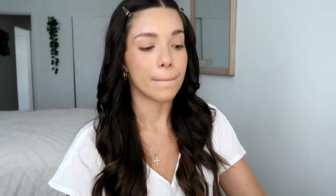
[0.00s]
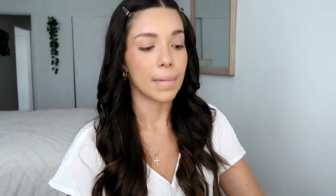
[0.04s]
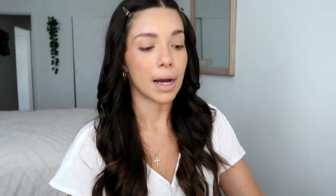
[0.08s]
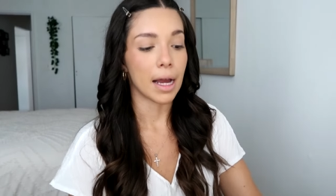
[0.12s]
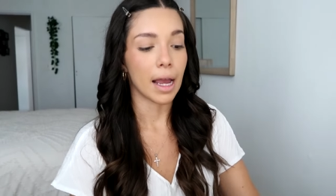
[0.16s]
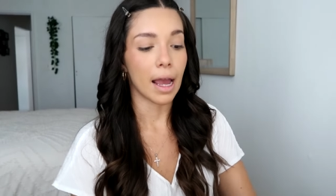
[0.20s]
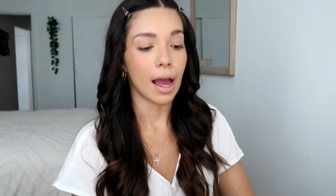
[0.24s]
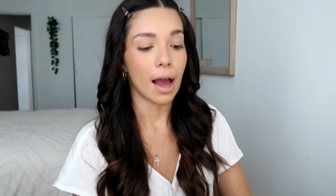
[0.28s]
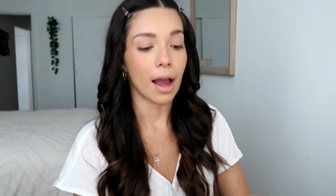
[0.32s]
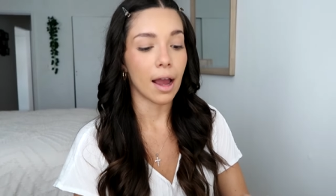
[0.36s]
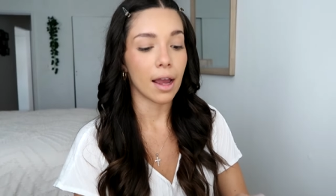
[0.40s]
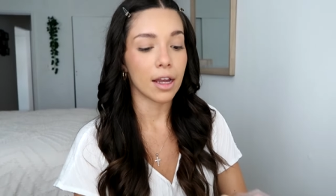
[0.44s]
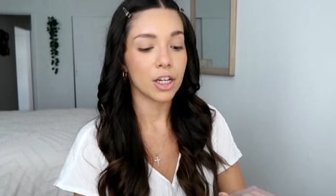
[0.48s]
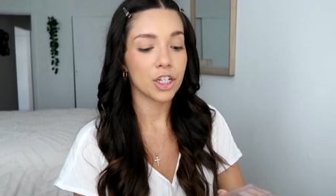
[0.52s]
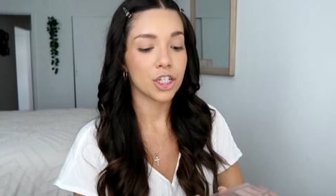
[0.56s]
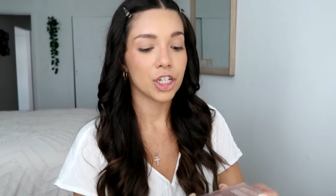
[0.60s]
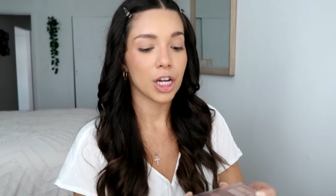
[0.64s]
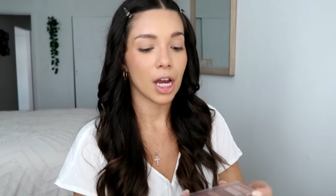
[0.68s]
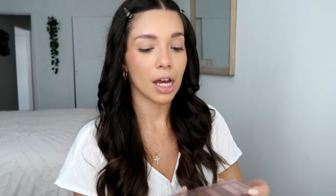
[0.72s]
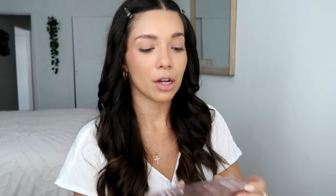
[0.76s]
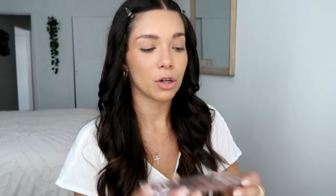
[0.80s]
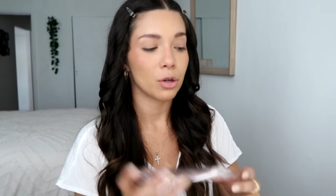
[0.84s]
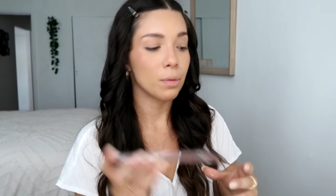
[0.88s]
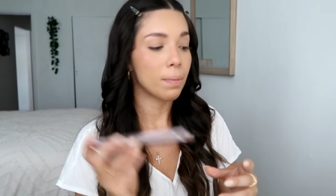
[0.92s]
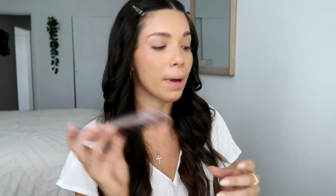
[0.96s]
My
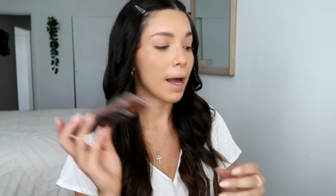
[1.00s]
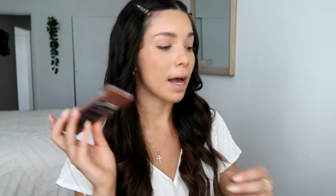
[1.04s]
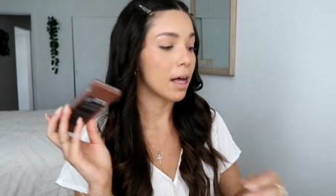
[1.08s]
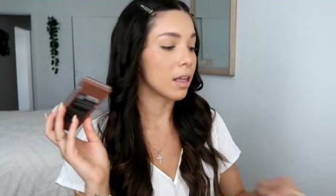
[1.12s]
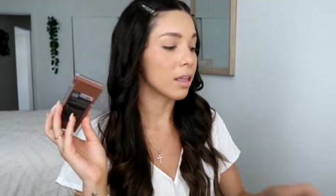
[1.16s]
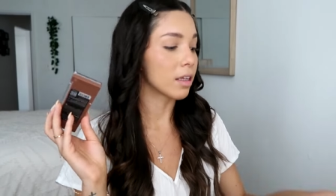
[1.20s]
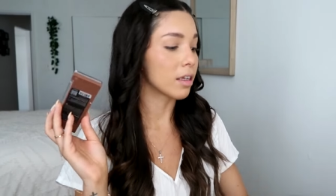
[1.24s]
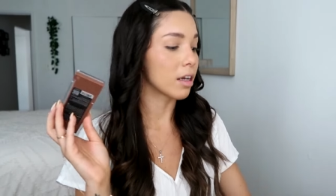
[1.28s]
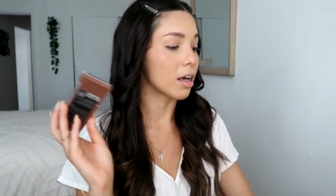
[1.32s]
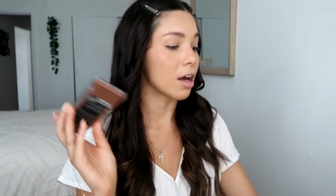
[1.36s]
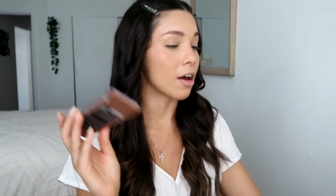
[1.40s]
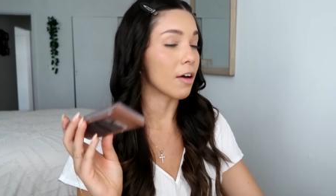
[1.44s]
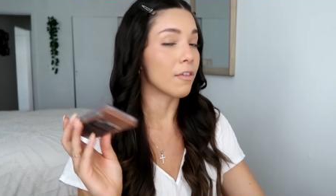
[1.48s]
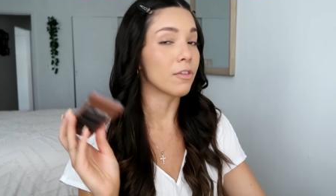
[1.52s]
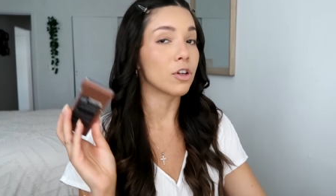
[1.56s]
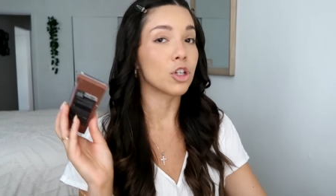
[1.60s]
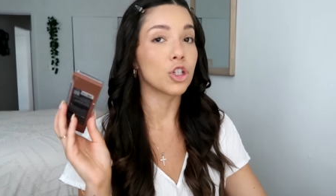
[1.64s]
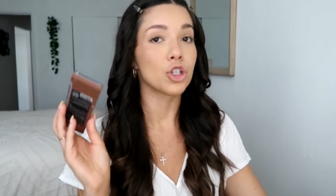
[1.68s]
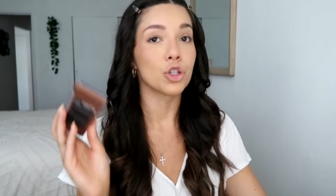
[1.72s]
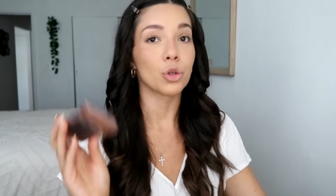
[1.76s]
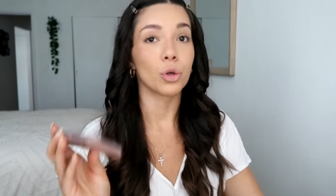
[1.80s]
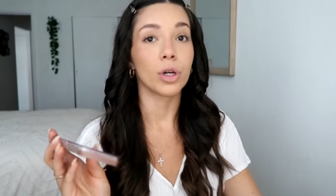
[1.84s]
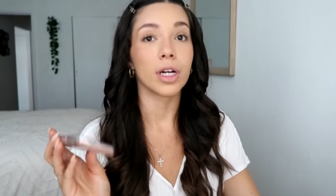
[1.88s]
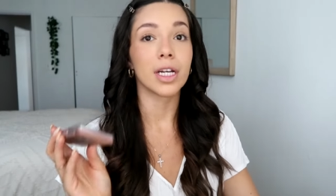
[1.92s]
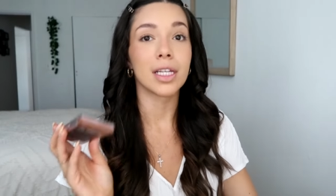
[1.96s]
eyeshadow palette of
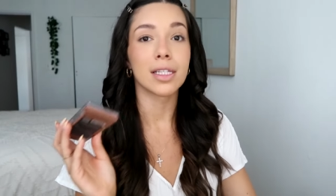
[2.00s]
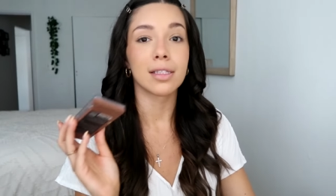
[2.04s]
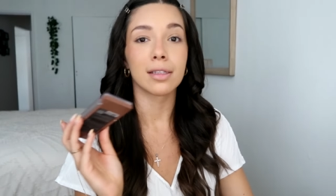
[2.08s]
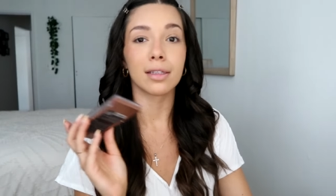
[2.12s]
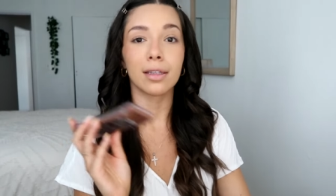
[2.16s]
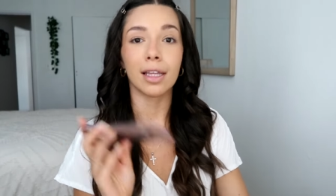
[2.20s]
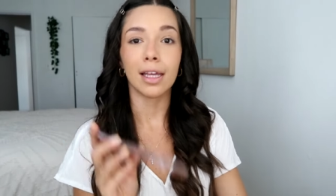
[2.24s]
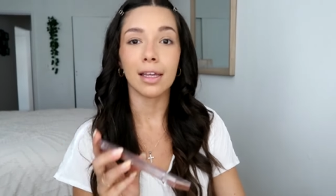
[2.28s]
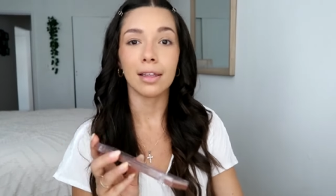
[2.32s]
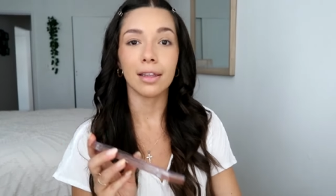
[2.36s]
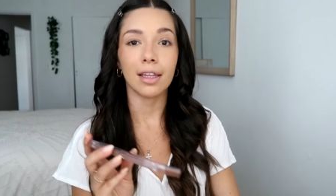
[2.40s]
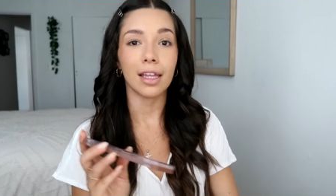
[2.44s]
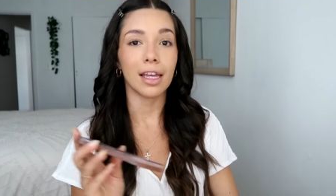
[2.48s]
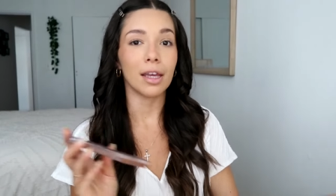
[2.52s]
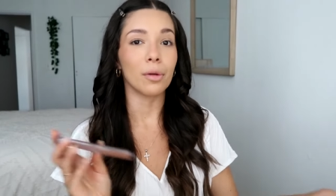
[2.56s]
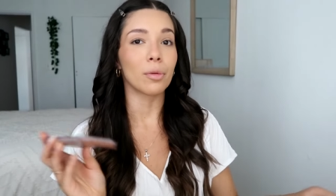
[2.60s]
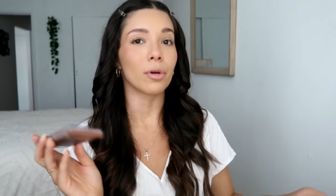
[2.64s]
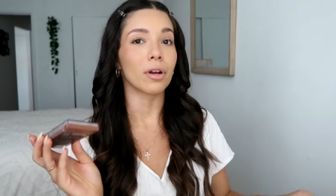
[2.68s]
choice lately,